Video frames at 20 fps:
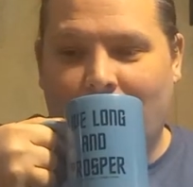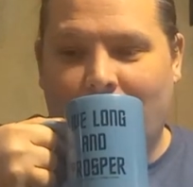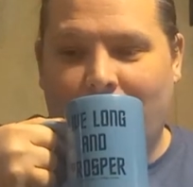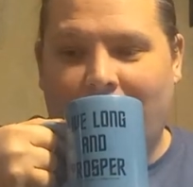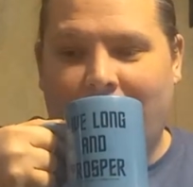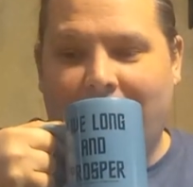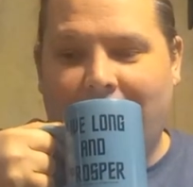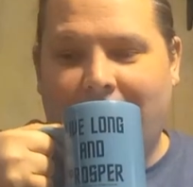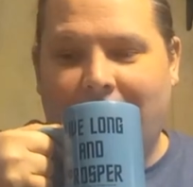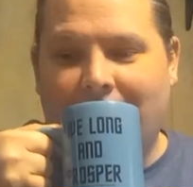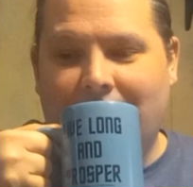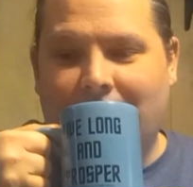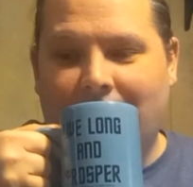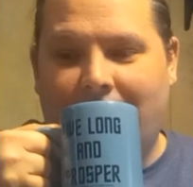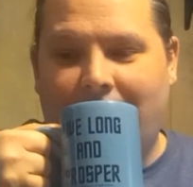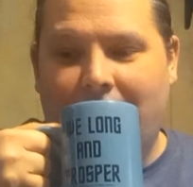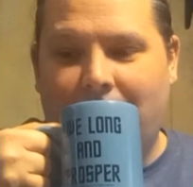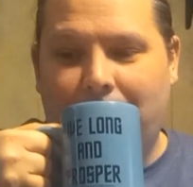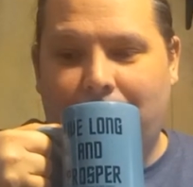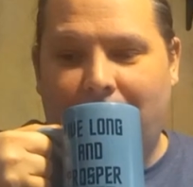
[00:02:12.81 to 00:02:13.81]
Well, I guess
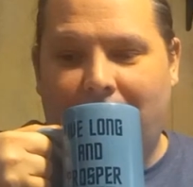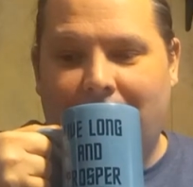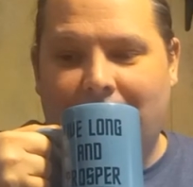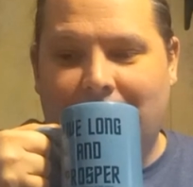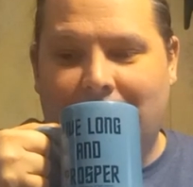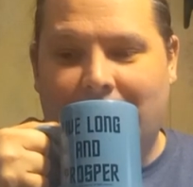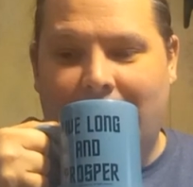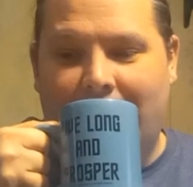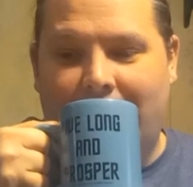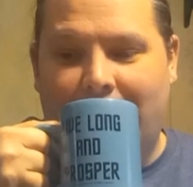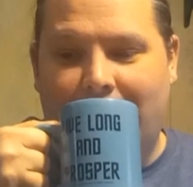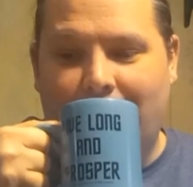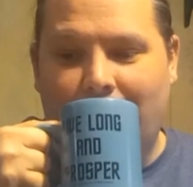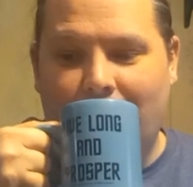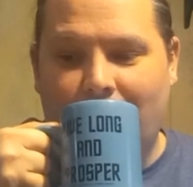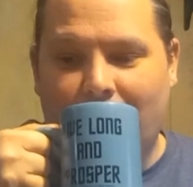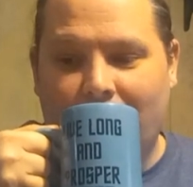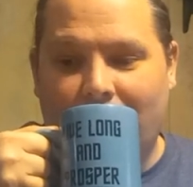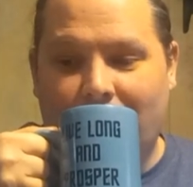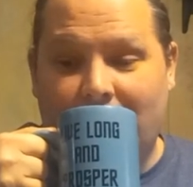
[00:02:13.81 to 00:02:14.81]
campaign
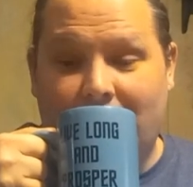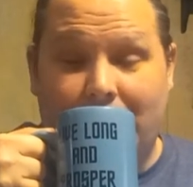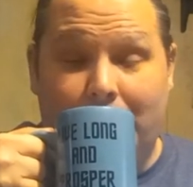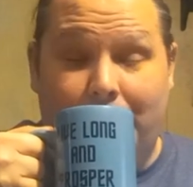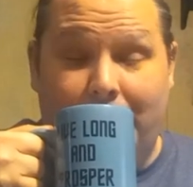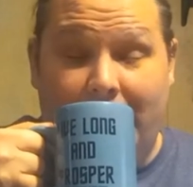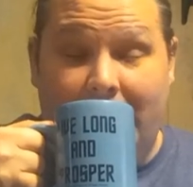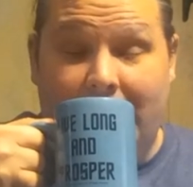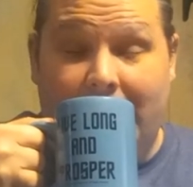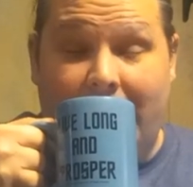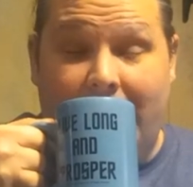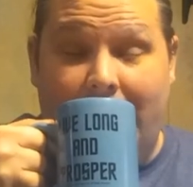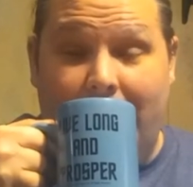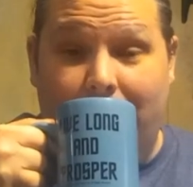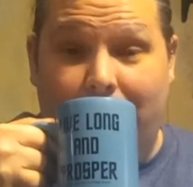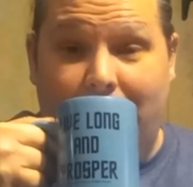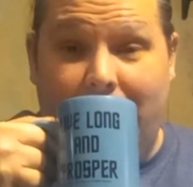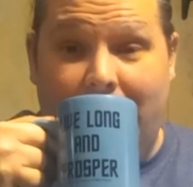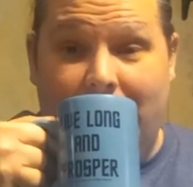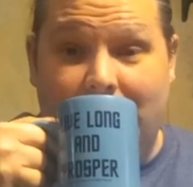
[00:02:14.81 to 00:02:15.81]
setting, to be a
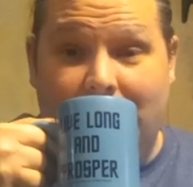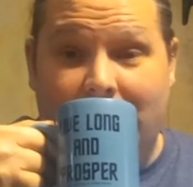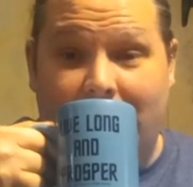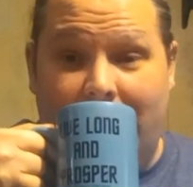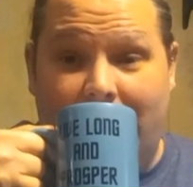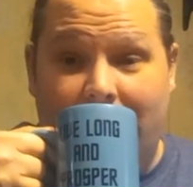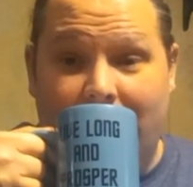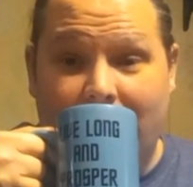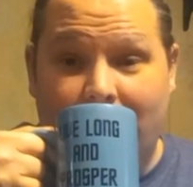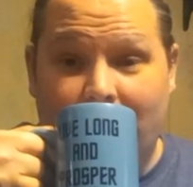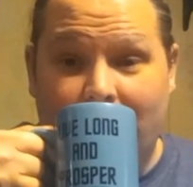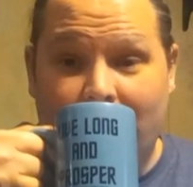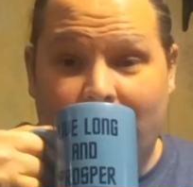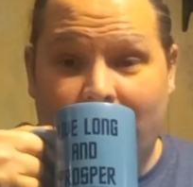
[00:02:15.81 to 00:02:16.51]
campaign setting,